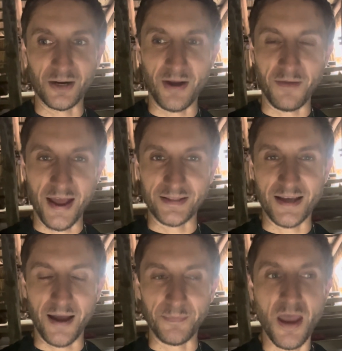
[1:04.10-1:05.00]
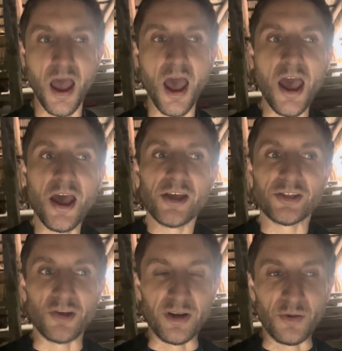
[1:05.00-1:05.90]
around that time.
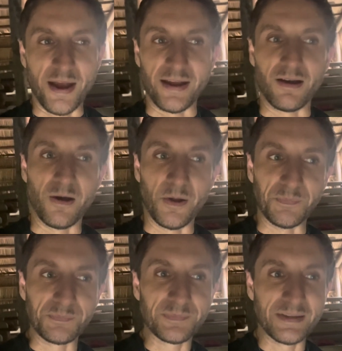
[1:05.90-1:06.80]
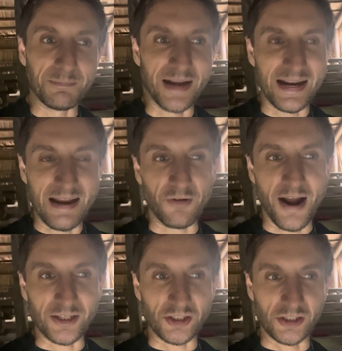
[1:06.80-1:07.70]
So, anyway, um, but I never
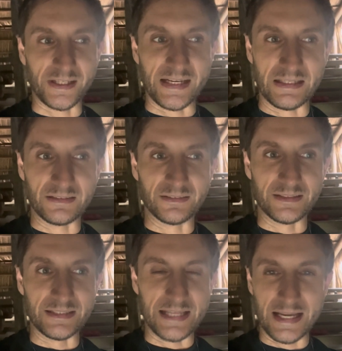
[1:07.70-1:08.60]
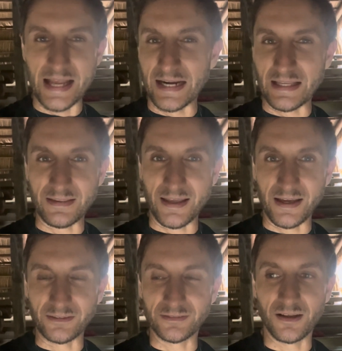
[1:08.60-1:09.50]
actually did
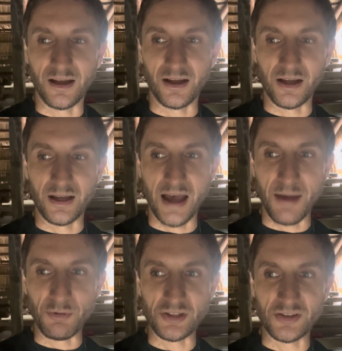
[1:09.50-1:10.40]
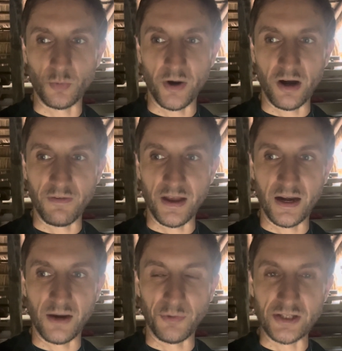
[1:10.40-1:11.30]
anything. Uh, I was just aware of it
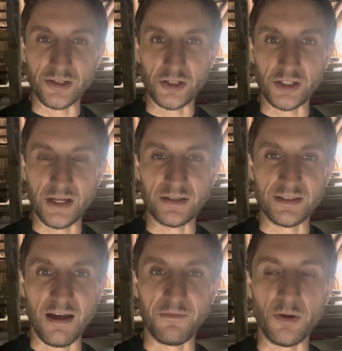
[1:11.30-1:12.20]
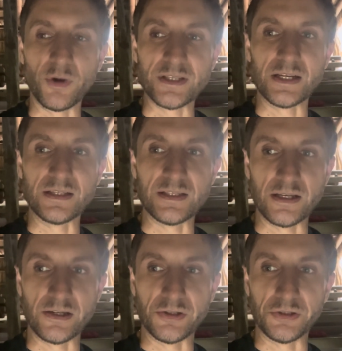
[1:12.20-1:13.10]
and I researched it and stuff. It wasn't
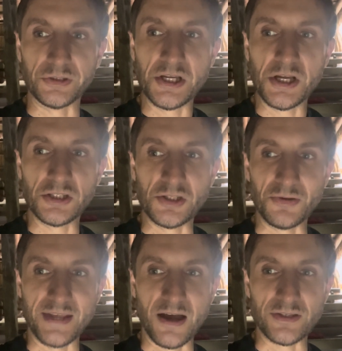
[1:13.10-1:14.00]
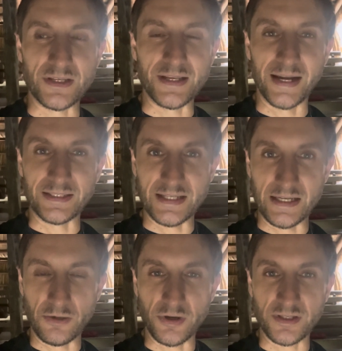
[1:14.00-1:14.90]
until
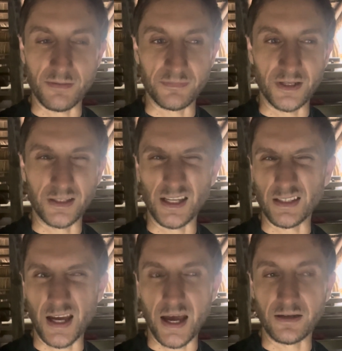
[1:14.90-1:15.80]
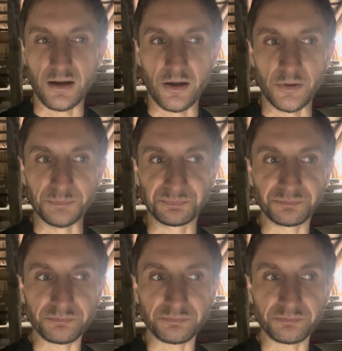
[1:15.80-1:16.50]
2019 or something like that um,